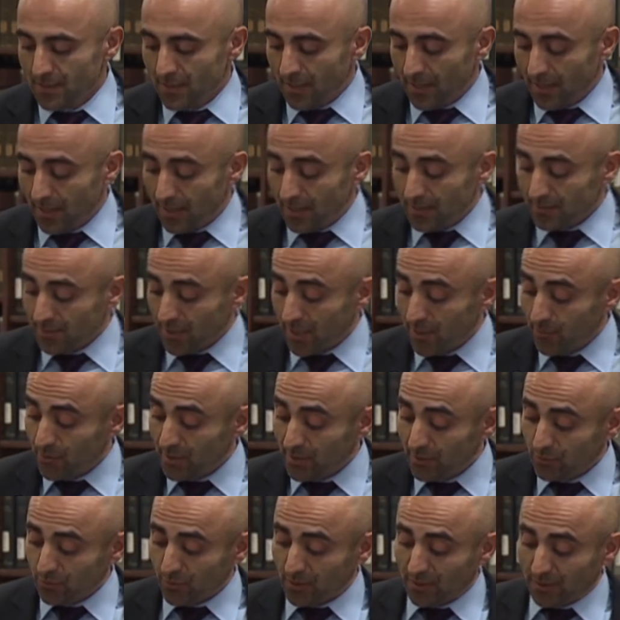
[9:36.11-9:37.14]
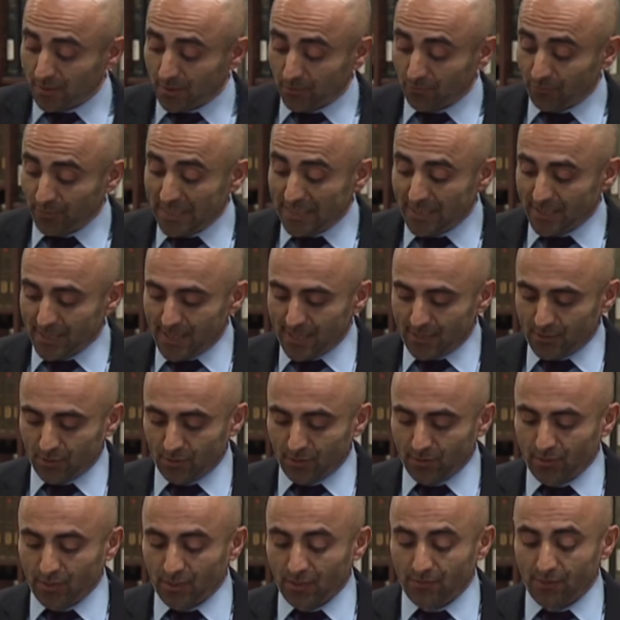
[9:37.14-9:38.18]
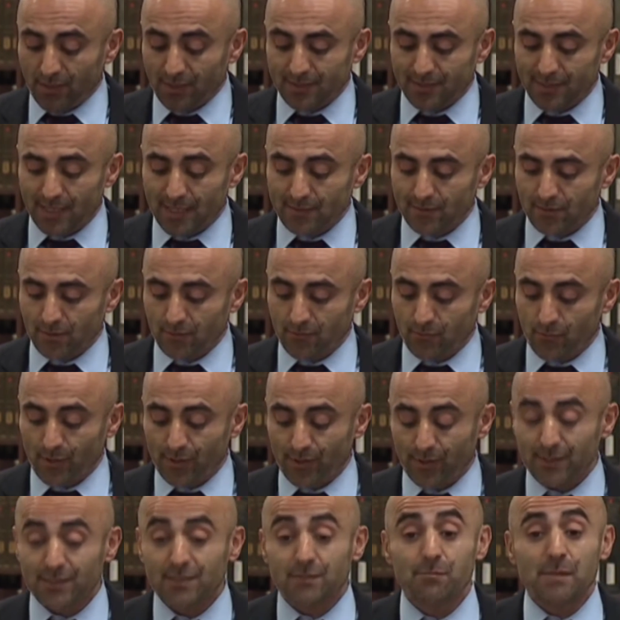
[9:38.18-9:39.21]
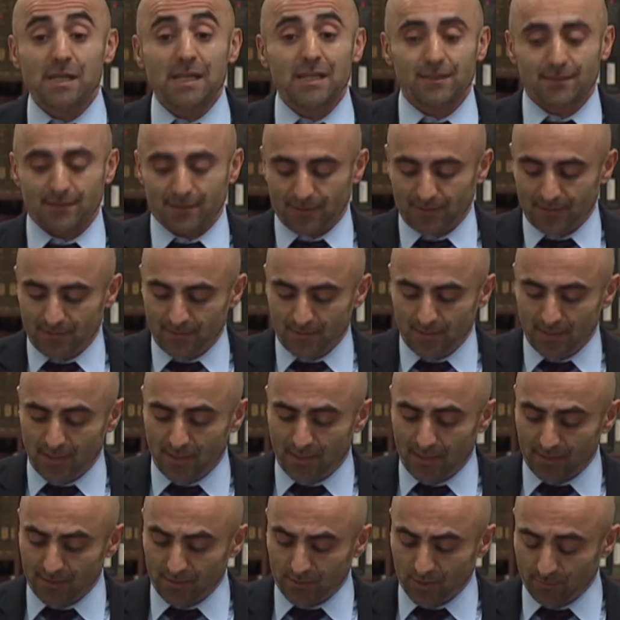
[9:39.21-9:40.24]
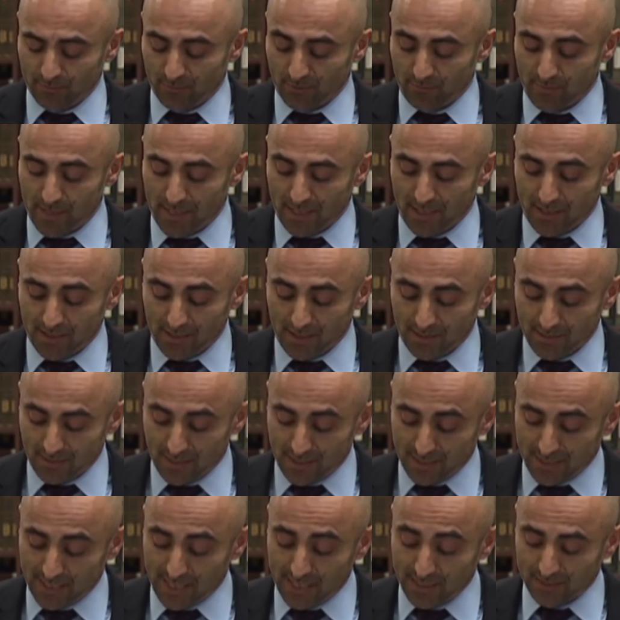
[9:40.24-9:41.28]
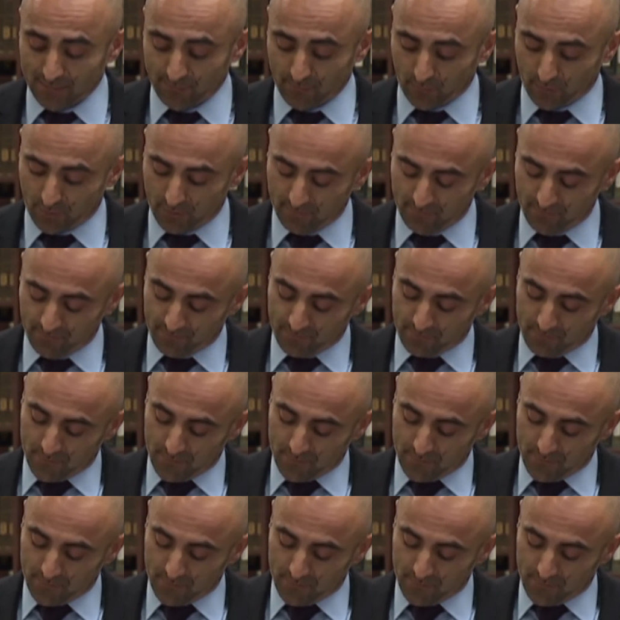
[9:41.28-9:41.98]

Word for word: Uh, so I want to do a little reading, actually, to give you a sense of what this means uh, in terms of making a, a case for